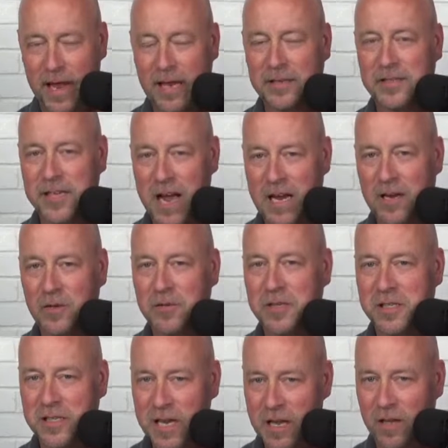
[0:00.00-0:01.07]
And Silo
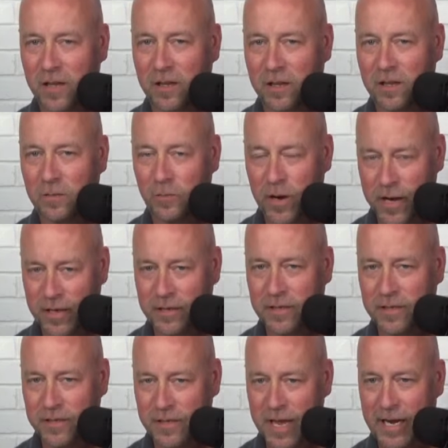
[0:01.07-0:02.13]
still
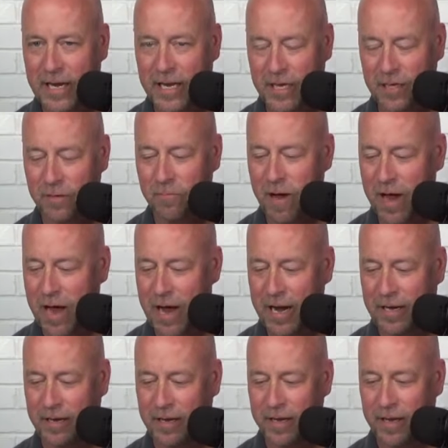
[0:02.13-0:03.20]
ranked 2nd
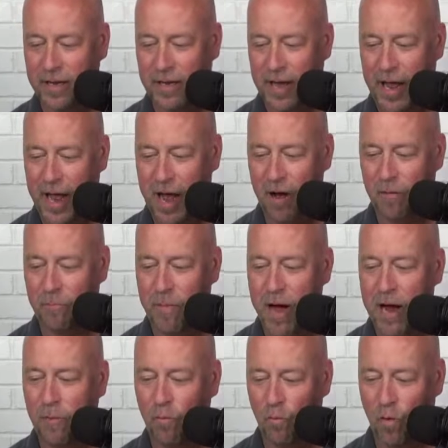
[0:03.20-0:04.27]
behind Howe
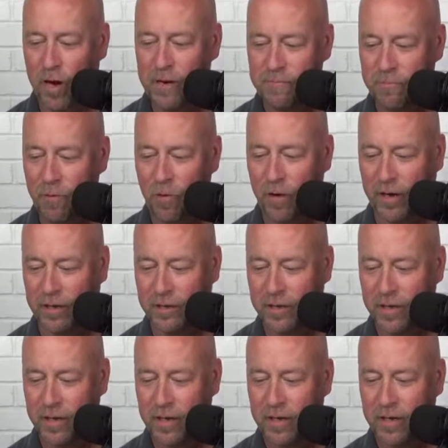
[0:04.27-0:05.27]
by 1 point.